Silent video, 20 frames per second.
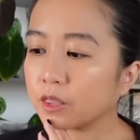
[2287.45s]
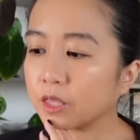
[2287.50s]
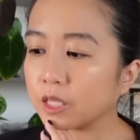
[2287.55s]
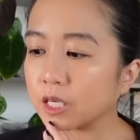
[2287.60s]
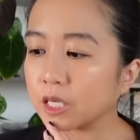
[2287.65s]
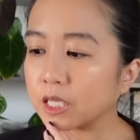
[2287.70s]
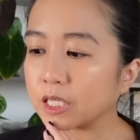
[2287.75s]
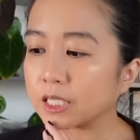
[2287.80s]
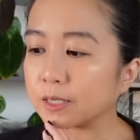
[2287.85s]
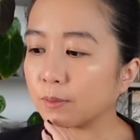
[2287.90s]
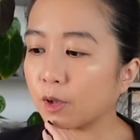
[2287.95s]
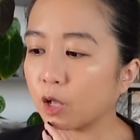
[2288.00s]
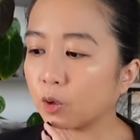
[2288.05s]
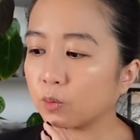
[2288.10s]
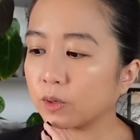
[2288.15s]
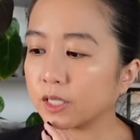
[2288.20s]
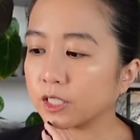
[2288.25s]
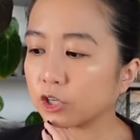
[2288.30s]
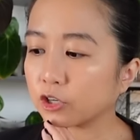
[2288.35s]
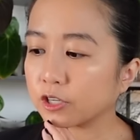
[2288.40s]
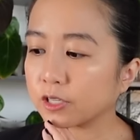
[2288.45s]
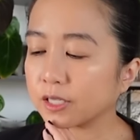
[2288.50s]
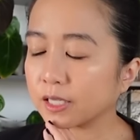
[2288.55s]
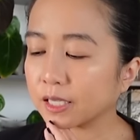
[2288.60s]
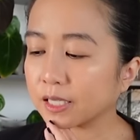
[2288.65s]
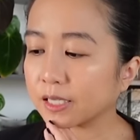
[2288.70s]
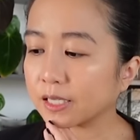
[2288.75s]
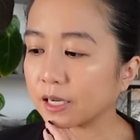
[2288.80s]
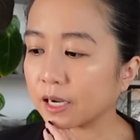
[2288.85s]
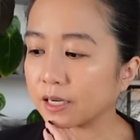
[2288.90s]
The small ones are
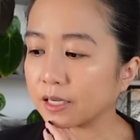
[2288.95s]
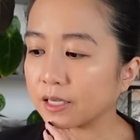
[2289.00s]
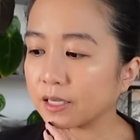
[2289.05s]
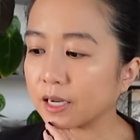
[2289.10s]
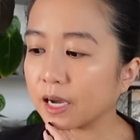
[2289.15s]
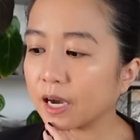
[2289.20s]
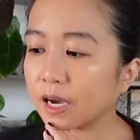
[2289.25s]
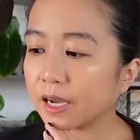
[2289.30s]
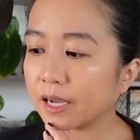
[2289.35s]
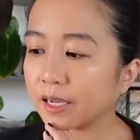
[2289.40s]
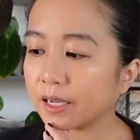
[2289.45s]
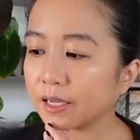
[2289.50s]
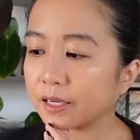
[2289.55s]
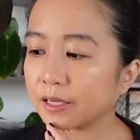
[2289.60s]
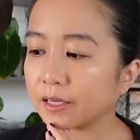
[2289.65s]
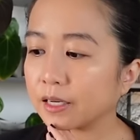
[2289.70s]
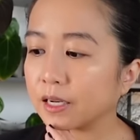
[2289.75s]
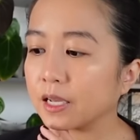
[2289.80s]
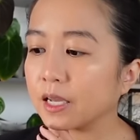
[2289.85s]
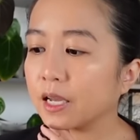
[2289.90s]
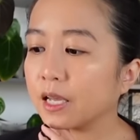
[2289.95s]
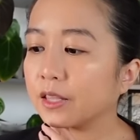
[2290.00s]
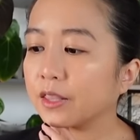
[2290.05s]
$6.99.